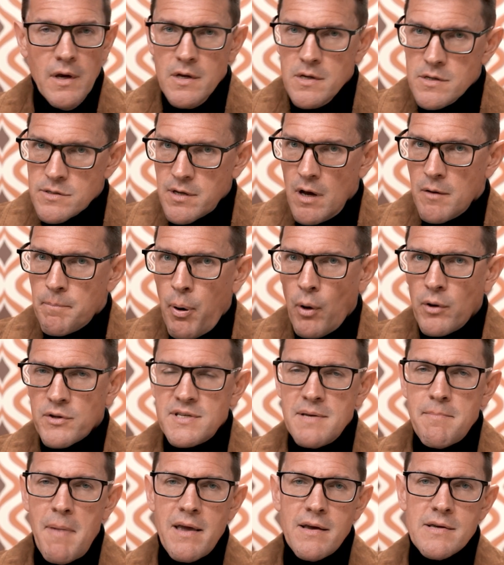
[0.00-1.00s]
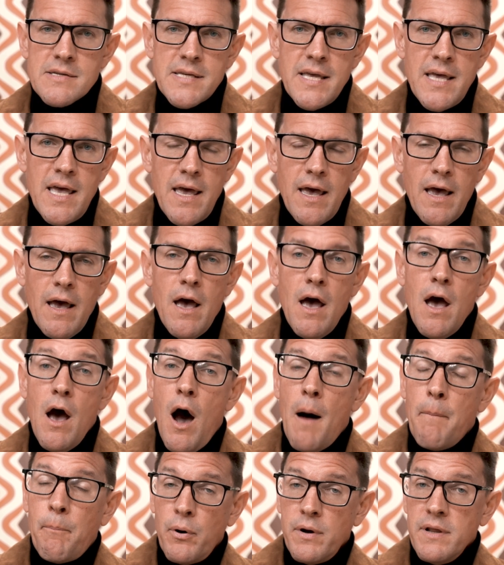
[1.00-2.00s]
So policymakers here
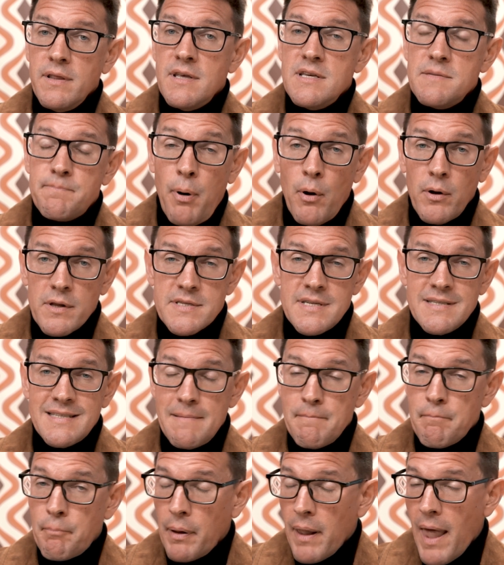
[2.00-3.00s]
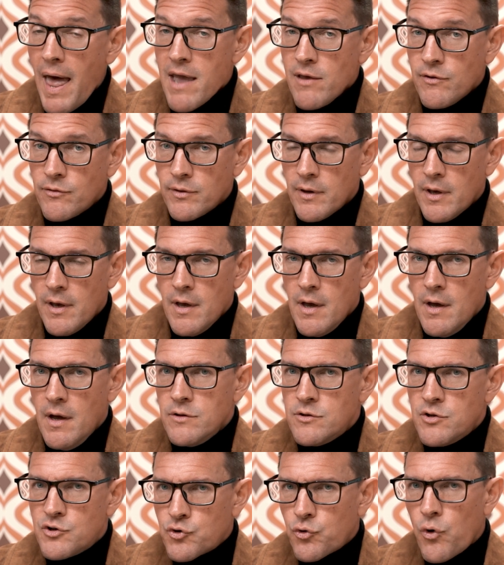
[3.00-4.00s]
are putting these policies in place
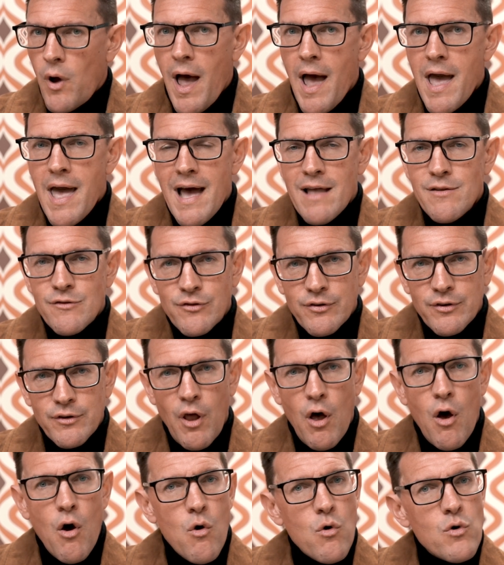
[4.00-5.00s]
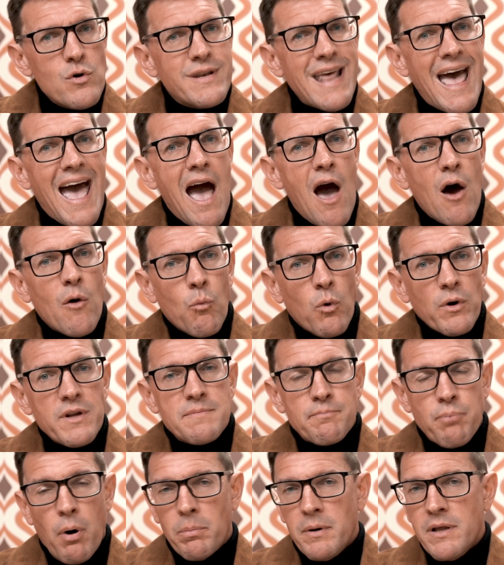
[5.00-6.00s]
to try and slow down what
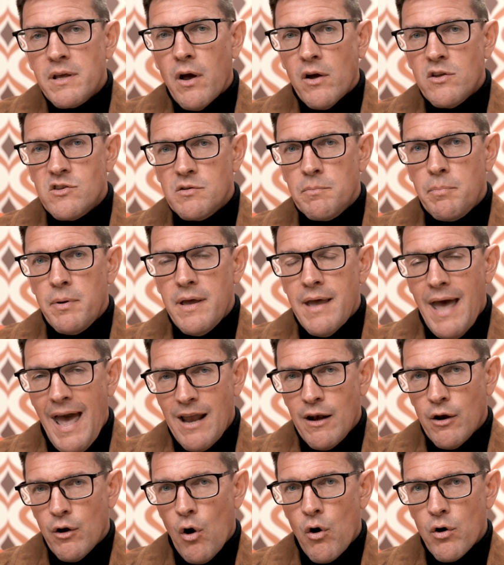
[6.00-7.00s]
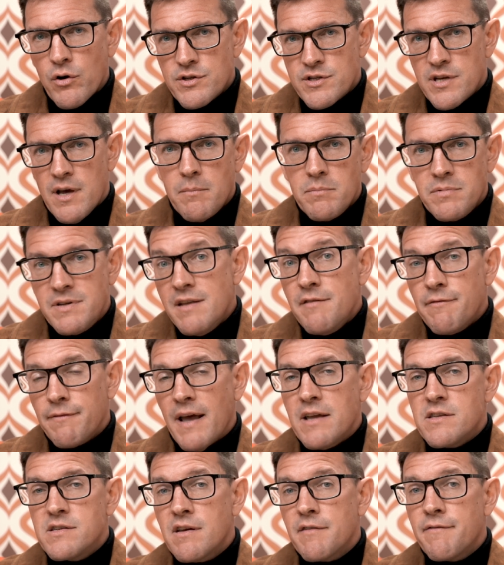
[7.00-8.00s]
is probably going to be a long-term
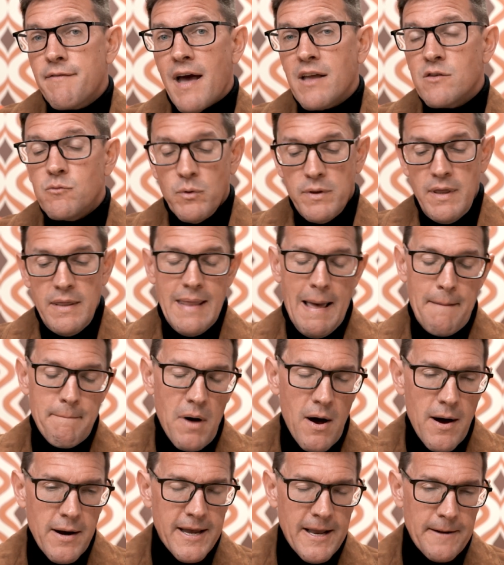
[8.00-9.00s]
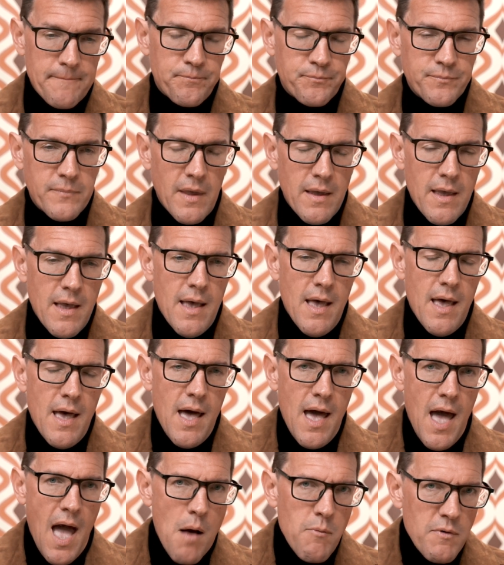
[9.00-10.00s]
deflating effect within that market.
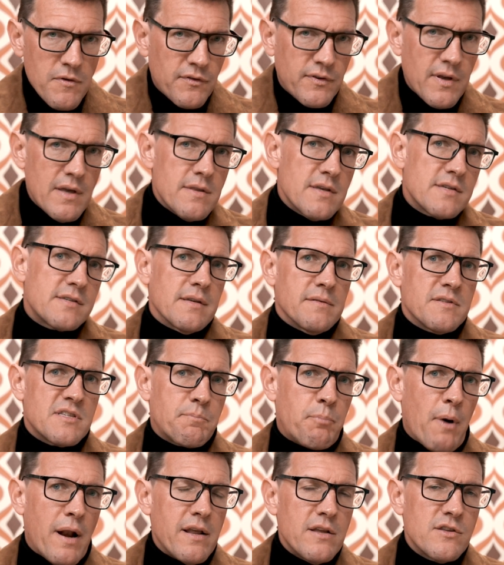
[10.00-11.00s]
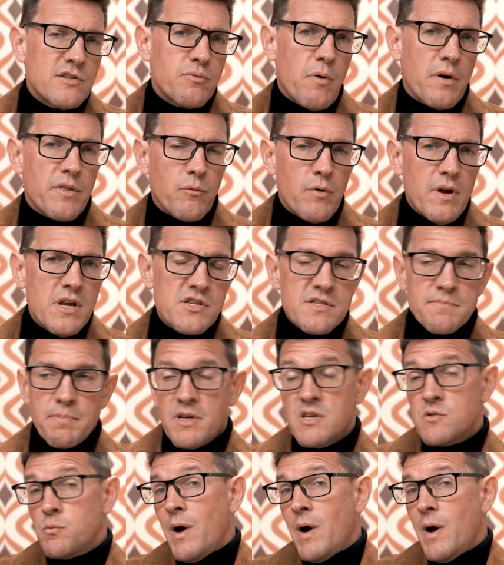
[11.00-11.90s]
And we've seen this spreading to other regions because